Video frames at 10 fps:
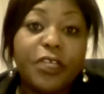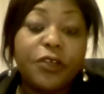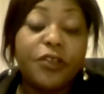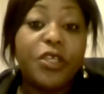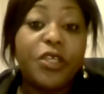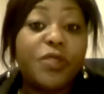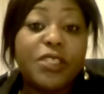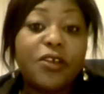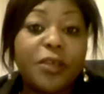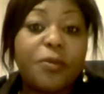know, the youths
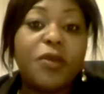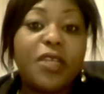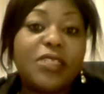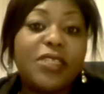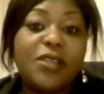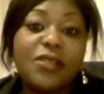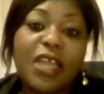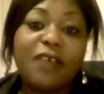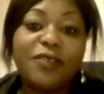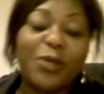in our communities and stuff.